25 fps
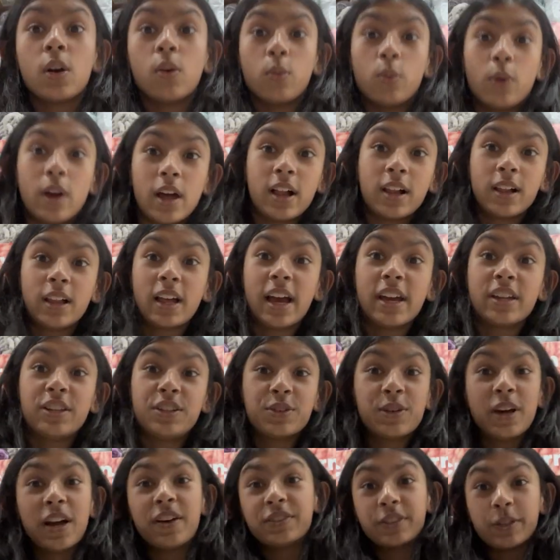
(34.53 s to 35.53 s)
Well, I do
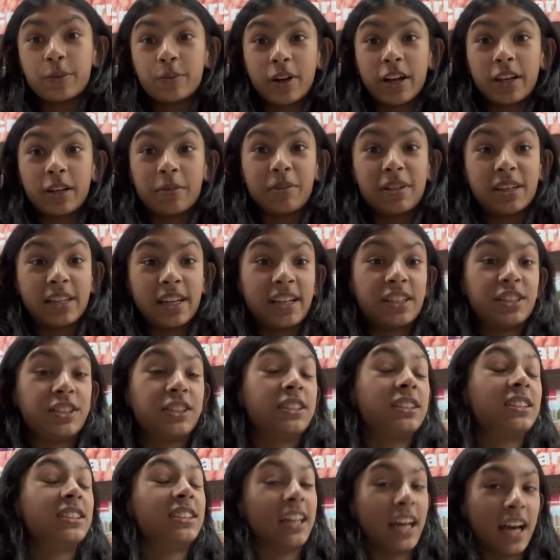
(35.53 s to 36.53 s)
have some
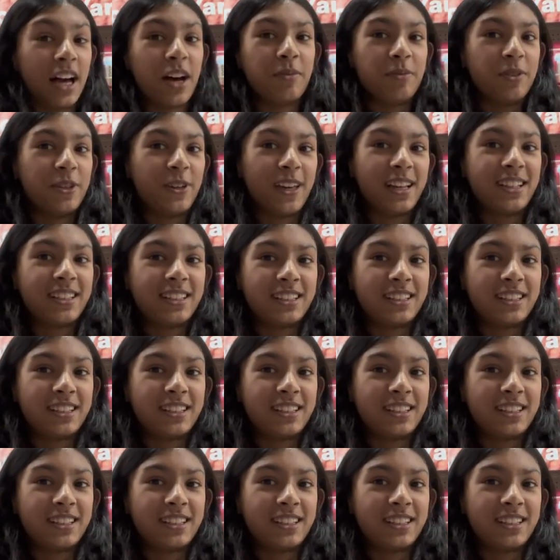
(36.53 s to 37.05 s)
recommendations to help you get